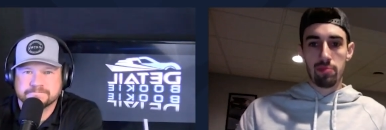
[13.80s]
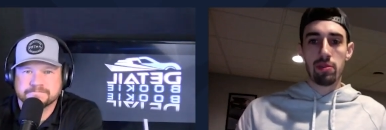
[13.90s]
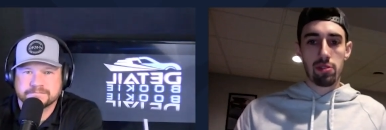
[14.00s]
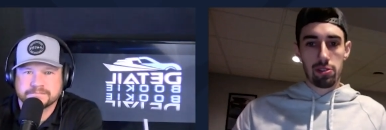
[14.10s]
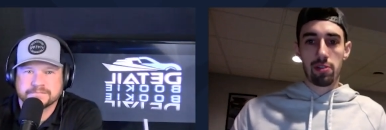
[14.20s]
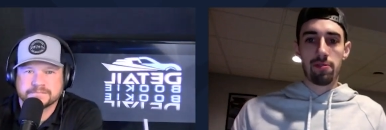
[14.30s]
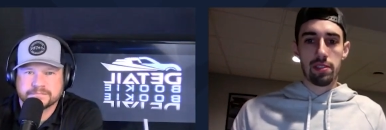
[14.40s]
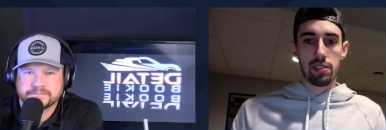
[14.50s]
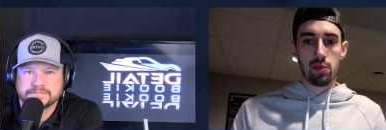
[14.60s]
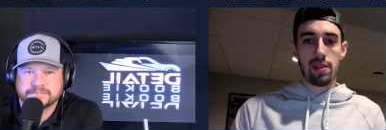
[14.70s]
Speaker 1: similar
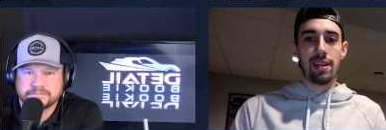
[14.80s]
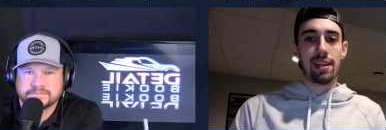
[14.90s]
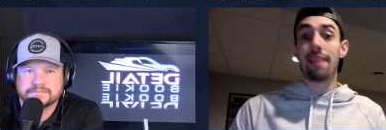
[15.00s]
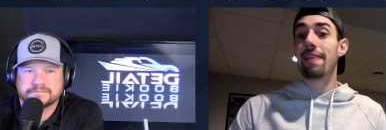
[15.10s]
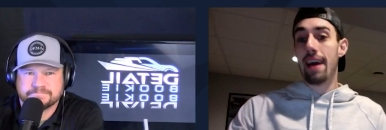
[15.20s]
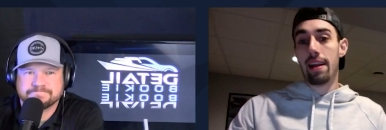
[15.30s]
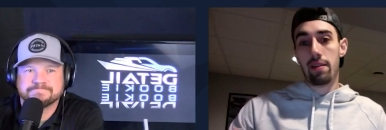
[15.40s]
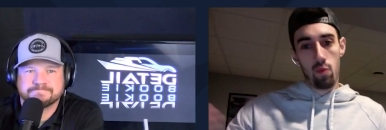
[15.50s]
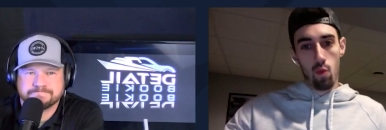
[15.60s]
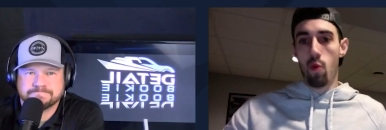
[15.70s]
services within
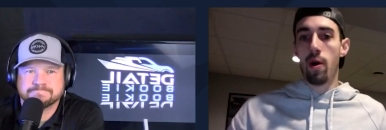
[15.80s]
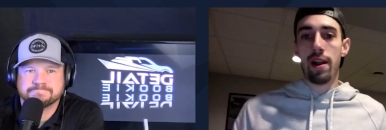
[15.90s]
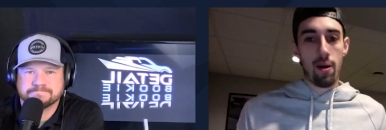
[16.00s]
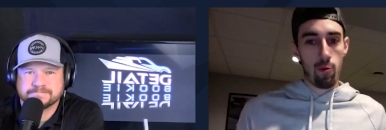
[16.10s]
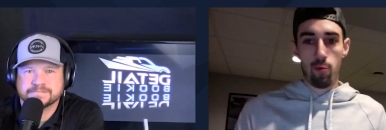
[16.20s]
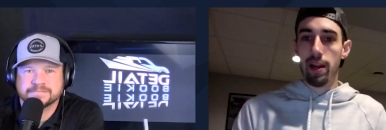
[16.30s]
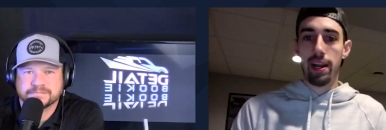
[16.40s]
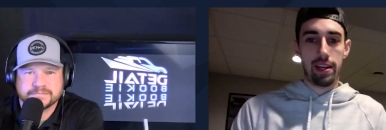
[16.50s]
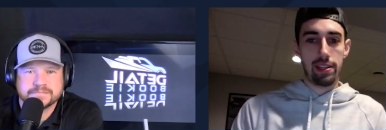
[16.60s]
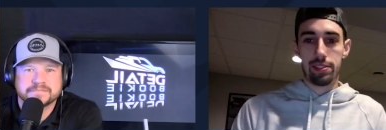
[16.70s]
that one hour
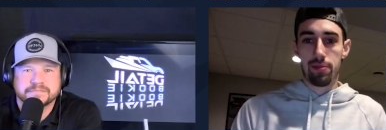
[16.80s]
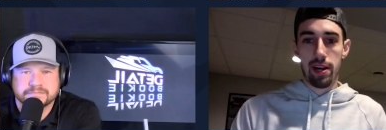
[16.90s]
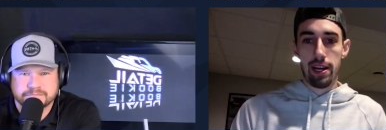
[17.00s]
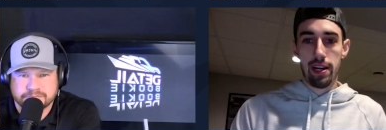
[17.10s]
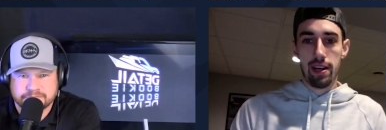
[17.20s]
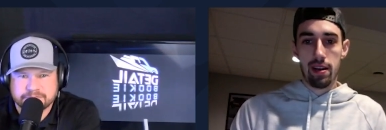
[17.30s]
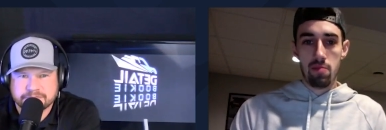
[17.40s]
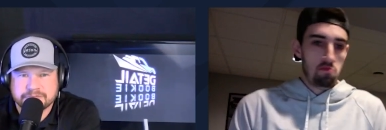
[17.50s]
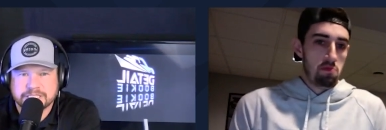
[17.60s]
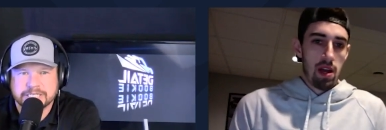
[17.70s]
radius, right?
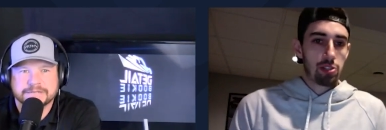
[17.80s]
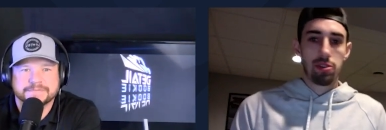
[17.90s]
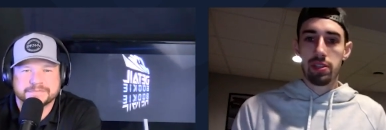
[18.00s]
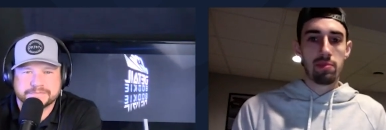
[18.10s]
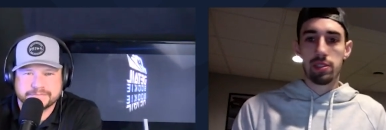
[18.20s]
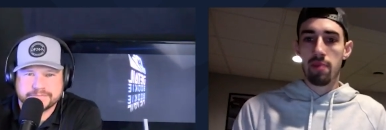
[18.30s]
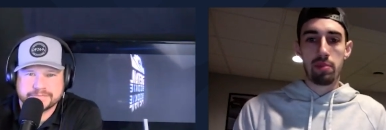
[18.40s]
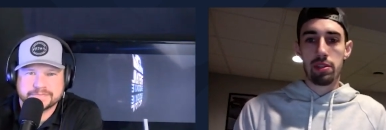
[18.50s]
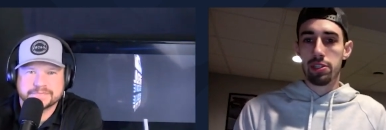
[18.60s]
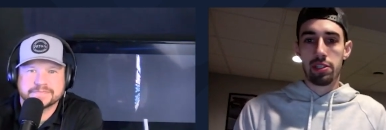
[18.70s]
Yeah. I treat them as
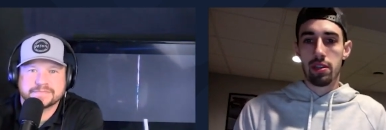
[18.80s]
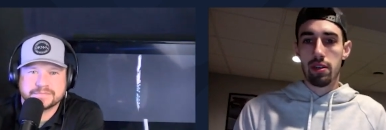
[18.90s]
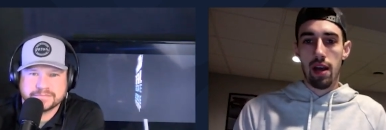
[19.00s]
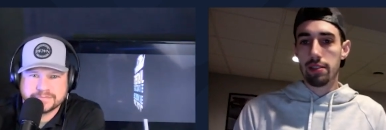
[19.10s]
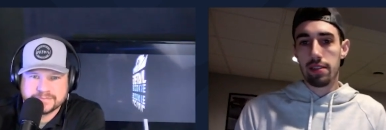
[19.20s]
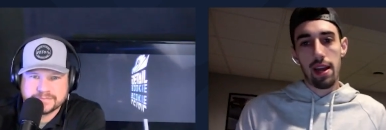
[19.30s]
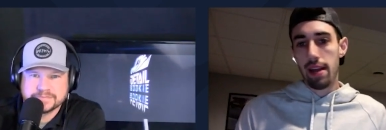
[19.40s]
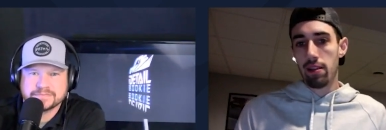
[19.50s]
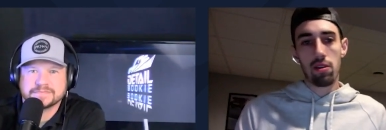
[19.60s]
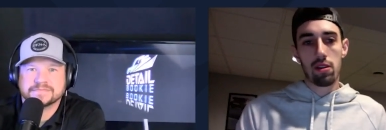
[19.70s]
competition. I say,
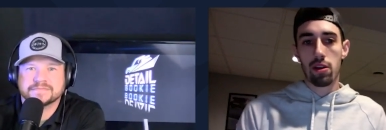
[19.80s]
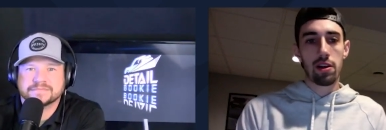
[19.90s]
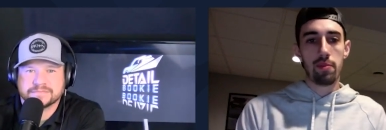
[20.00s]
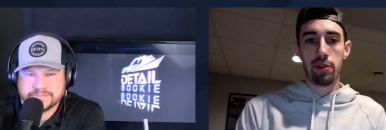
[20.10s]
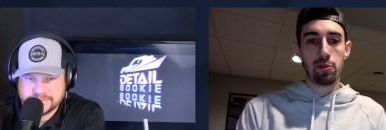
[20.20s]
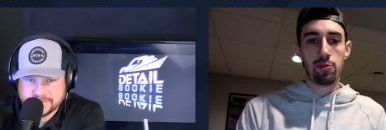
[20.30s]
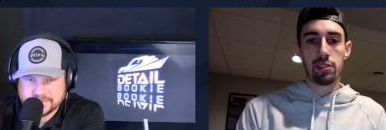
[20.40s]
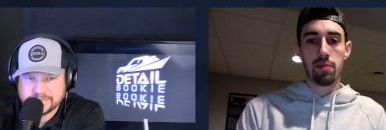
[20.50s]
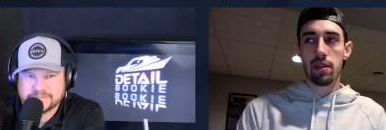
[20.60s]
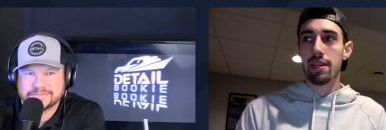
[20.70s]
hey, look, they're going to be doing
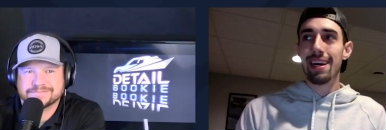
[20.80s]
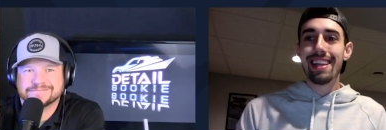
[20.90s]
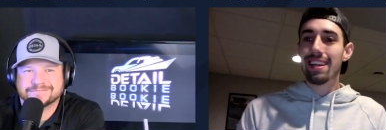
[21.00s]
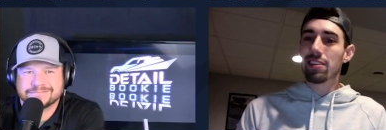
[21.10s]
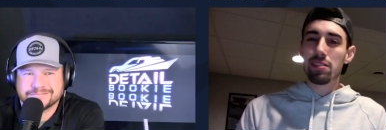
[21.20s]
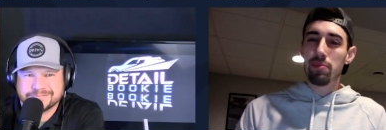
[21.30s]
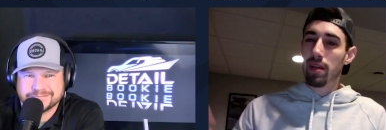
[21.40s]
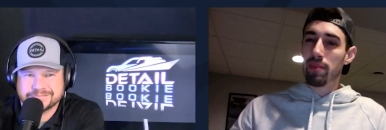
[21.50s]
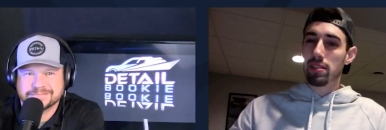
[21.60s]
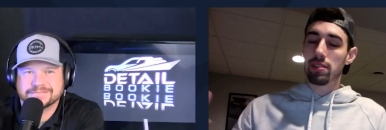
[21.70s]
something. That doesn't mean
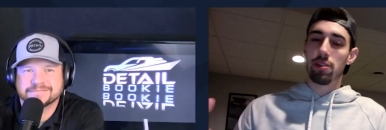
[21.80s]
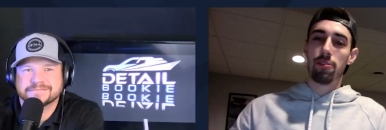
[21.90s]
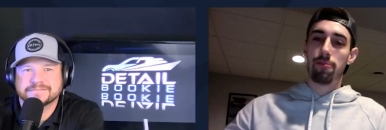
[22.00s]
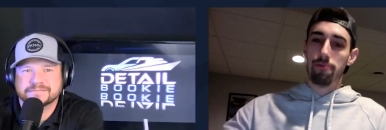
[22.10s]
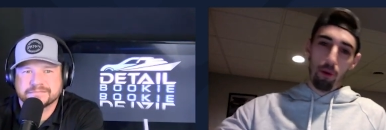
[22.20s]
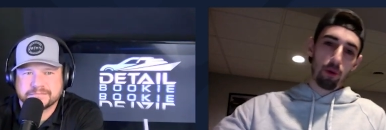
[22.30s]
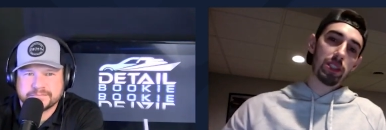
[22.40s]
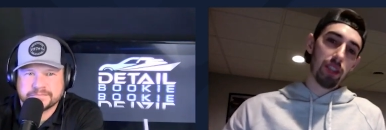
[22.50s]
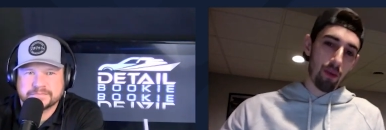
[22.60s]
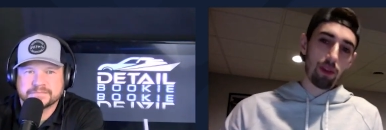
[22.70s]
I'm necessarily
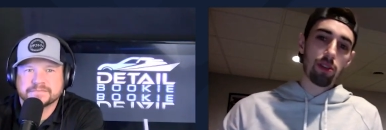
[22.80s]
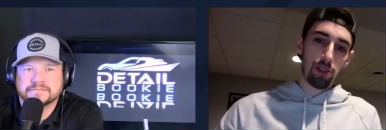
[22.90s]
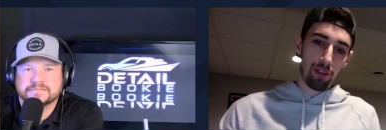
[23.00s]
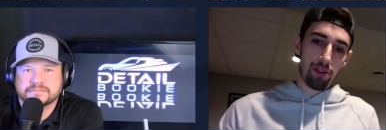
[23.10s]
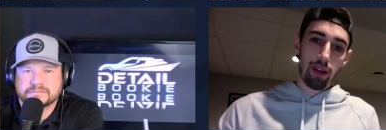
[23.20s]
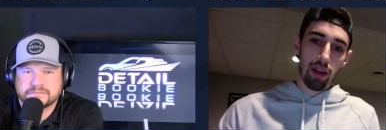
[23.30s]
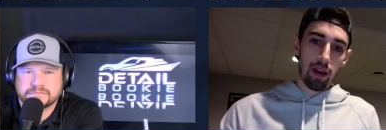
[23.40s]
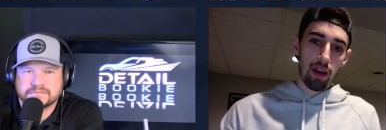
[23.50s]
focused on what they're doing,